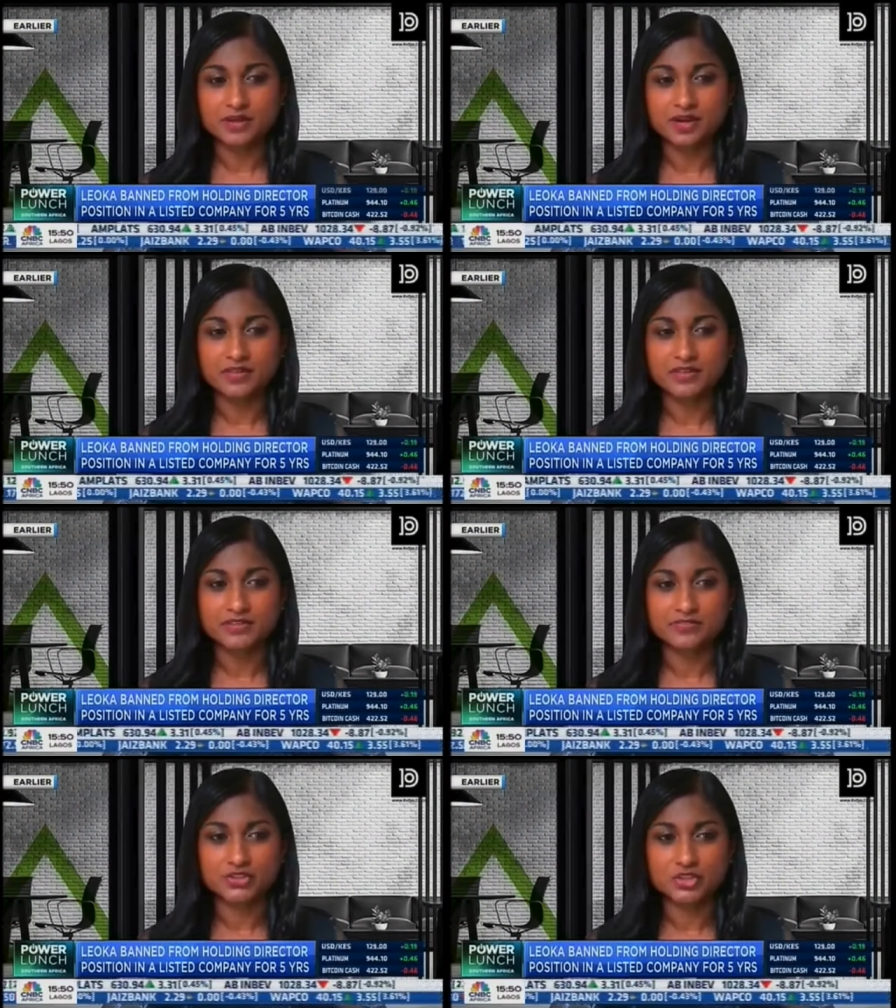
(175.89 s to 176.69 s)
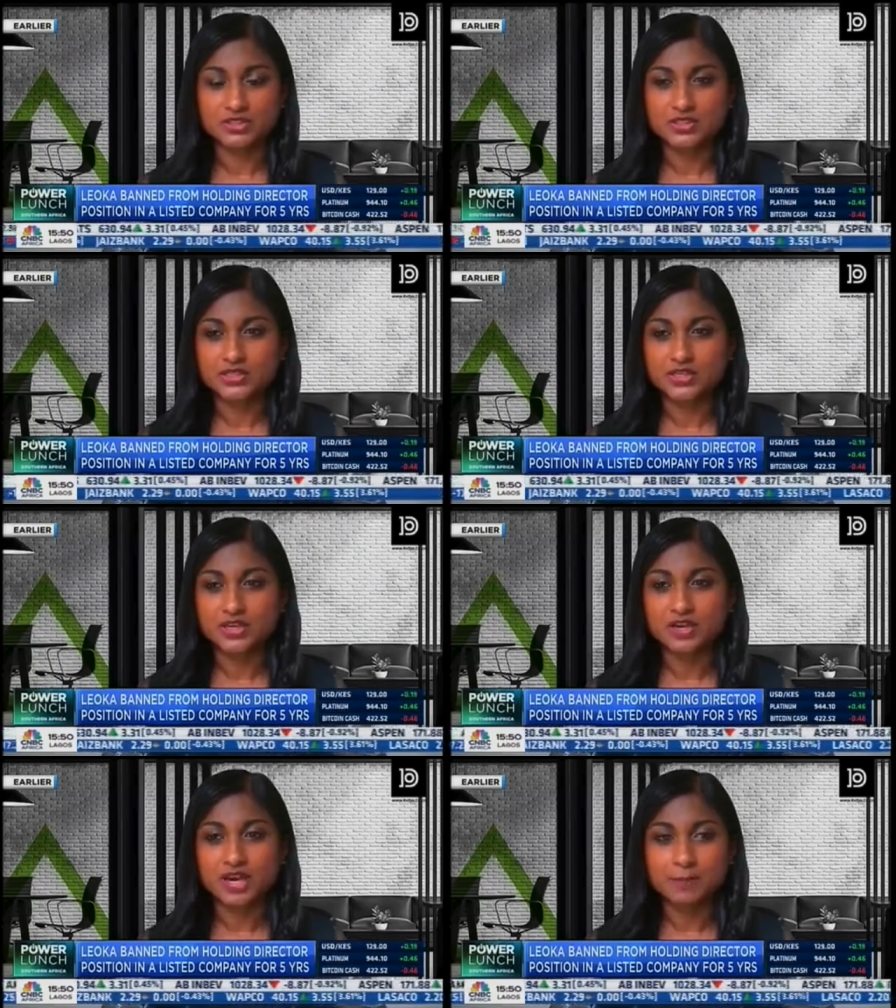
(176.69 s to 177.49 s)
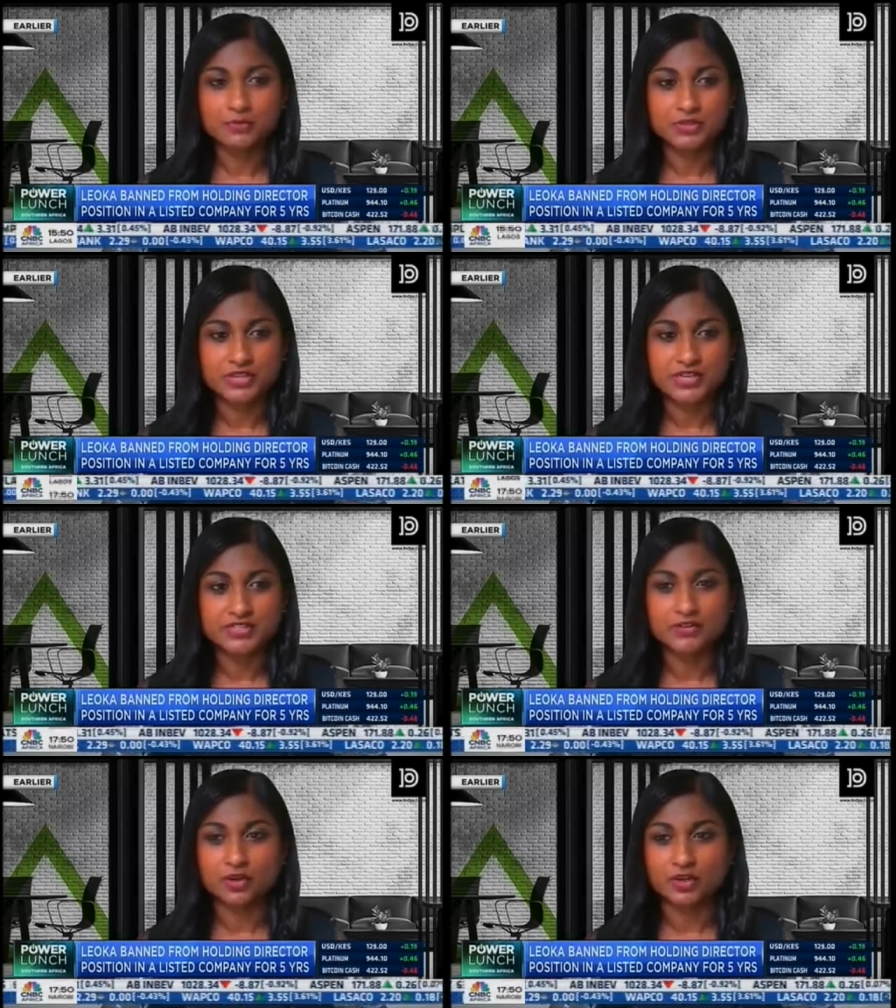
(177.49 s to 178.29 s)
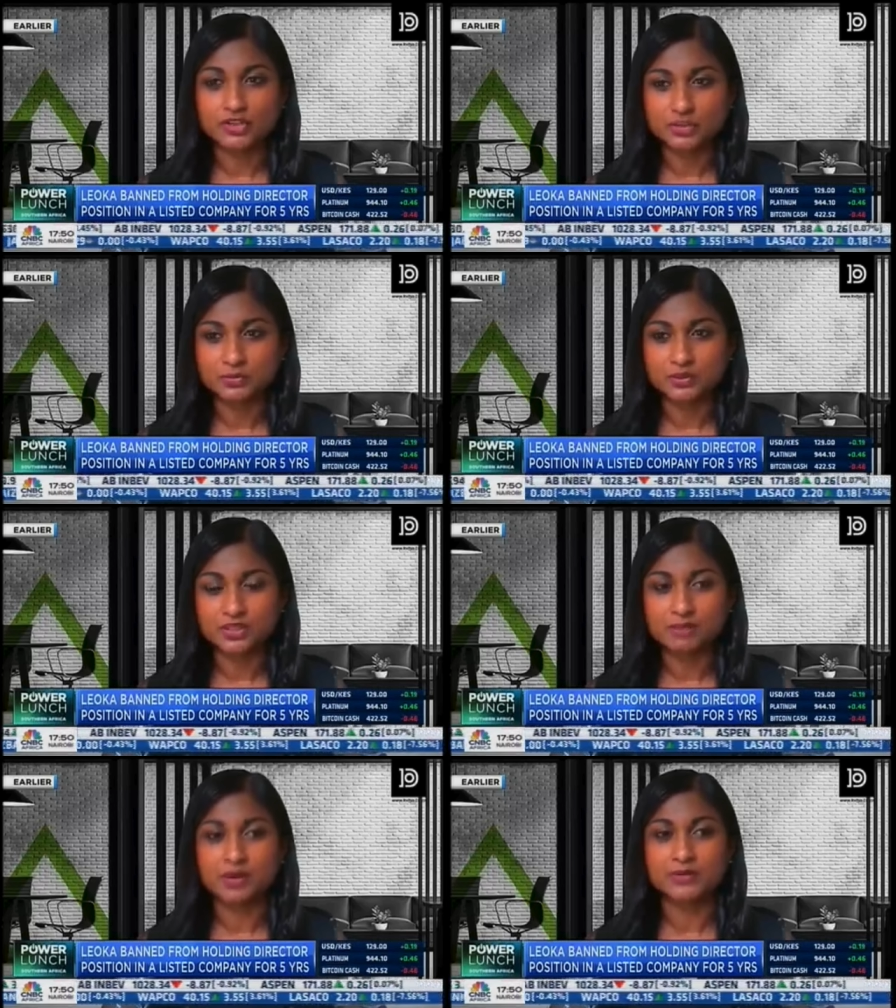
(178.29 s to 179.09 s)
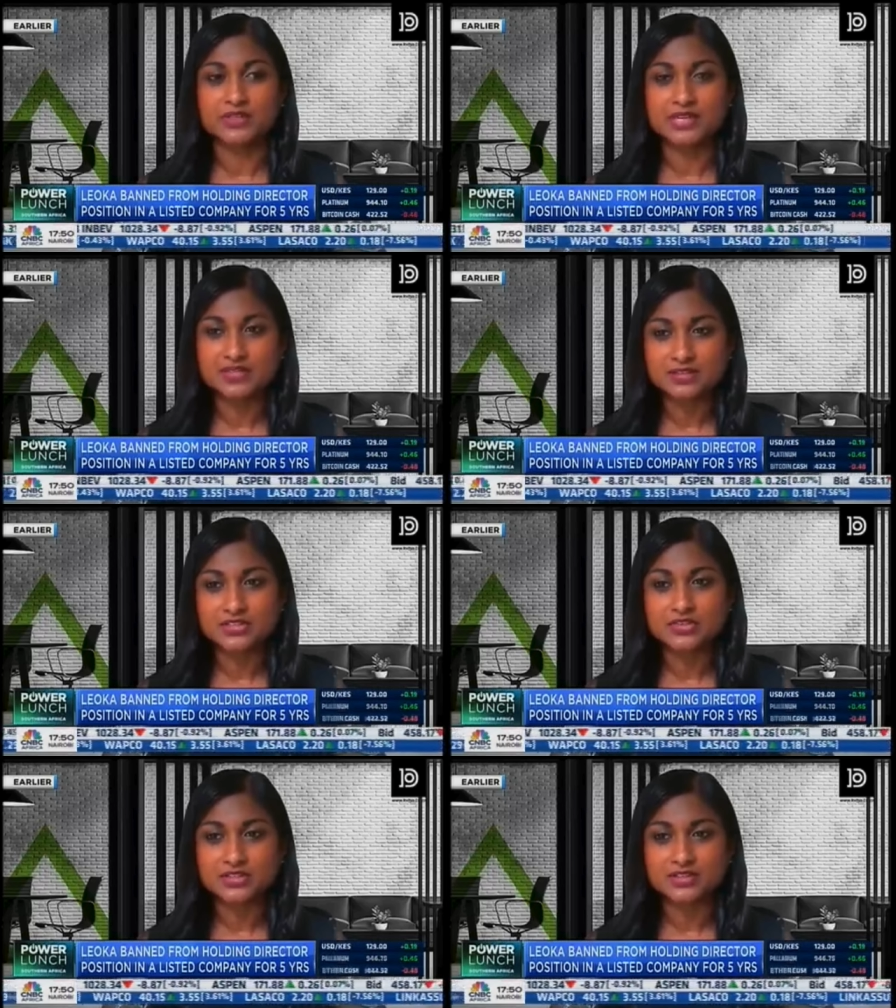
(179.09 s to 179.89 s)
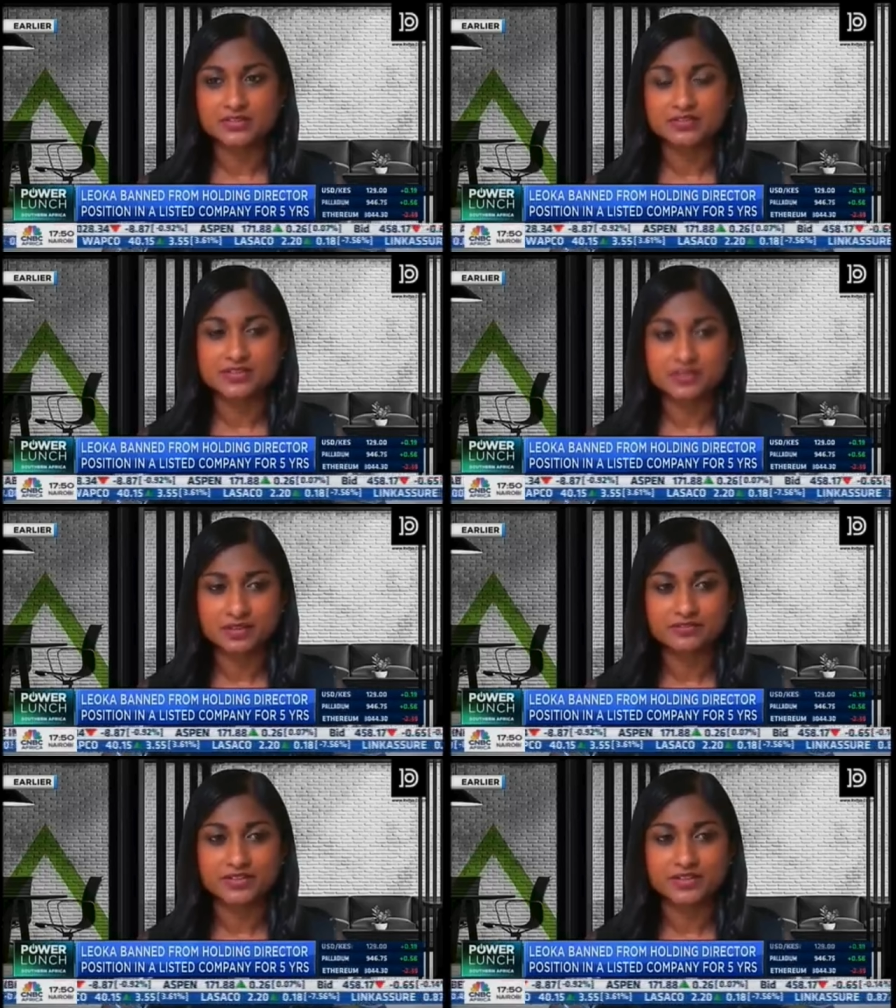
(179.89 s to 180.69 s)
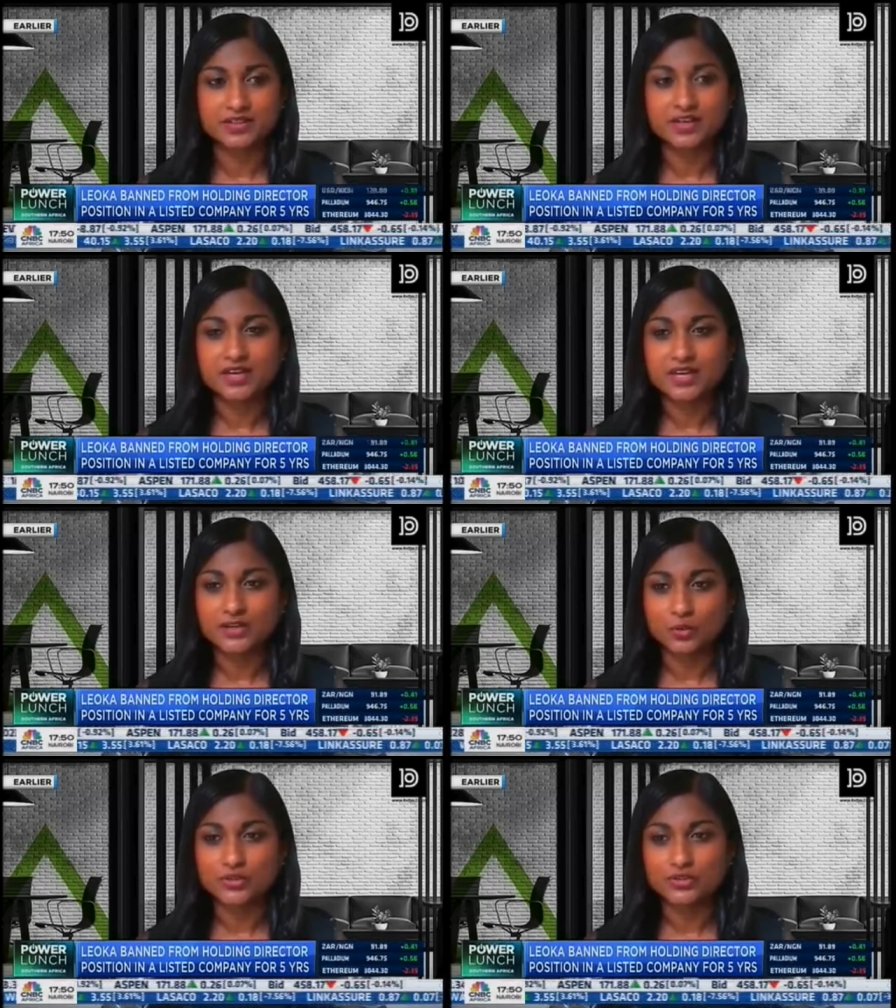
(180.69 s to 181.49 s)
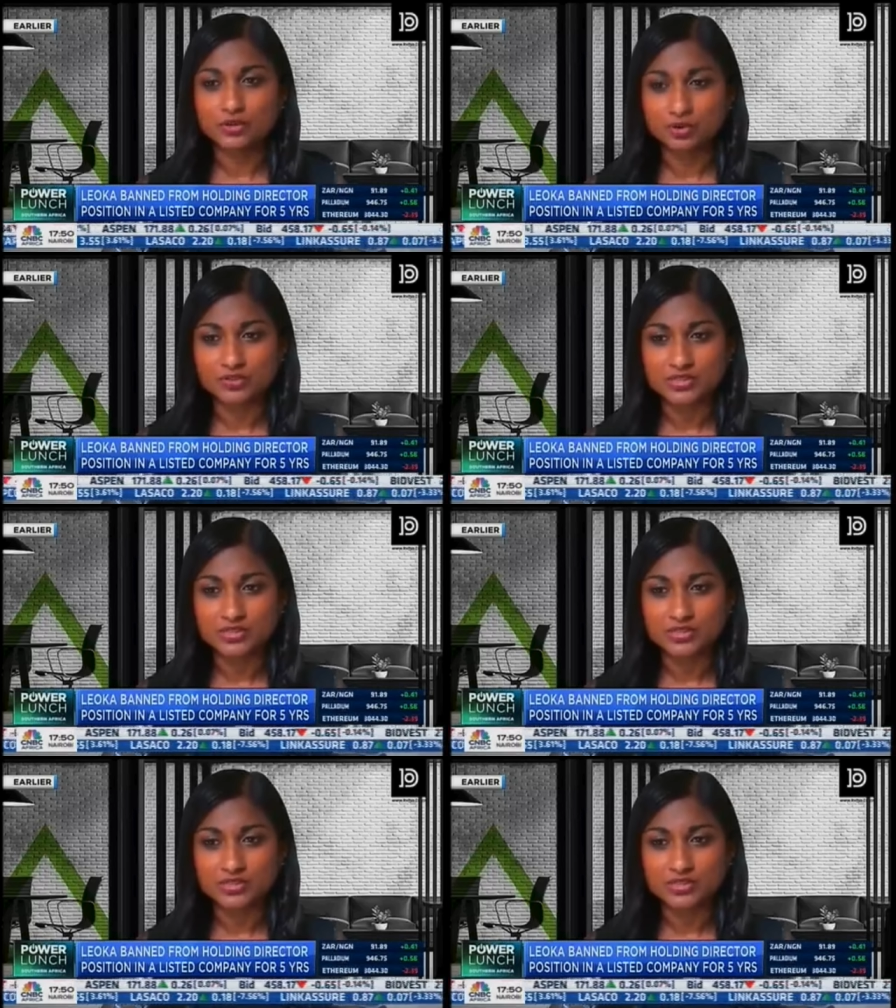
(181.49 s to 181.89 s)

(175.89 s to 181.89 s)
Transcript: but are they sufficiently up to date and knowledgeable about the industry that they're serving in order to